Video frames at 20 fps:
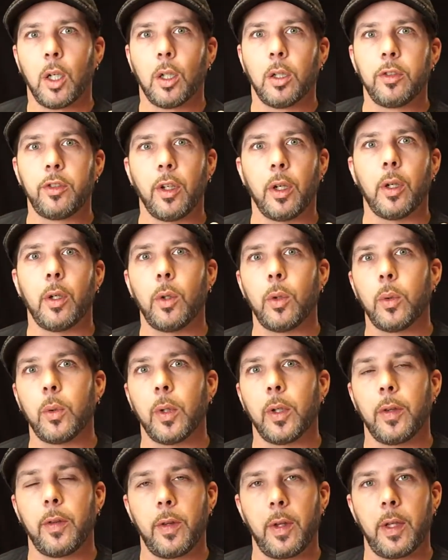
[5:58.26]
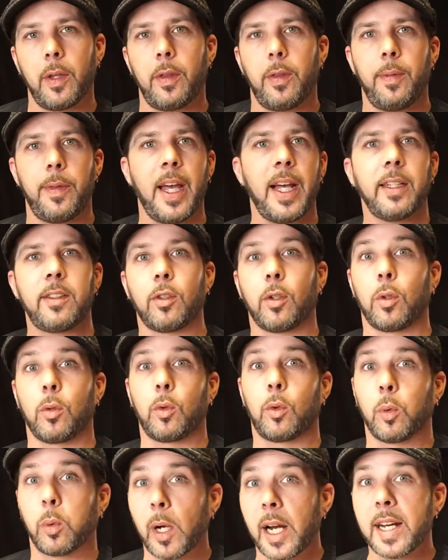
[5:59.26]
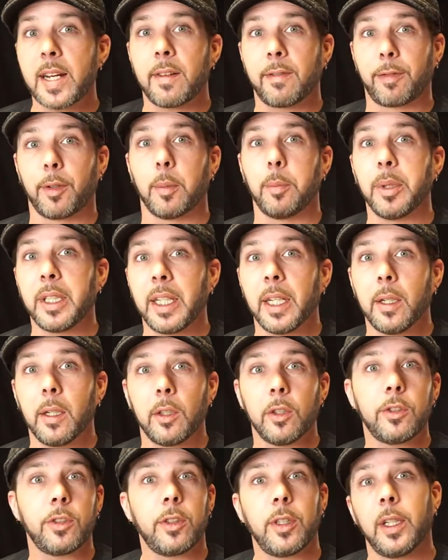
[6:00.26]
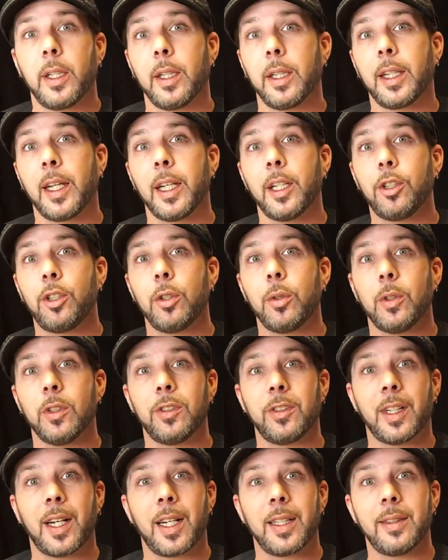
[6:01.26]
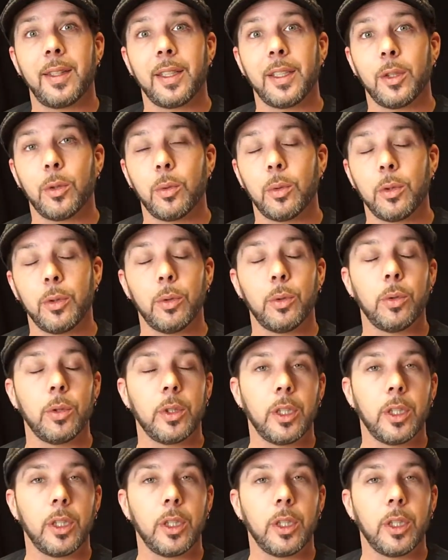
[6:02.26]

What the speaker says: So that's great for beginners in case you decide that you lose,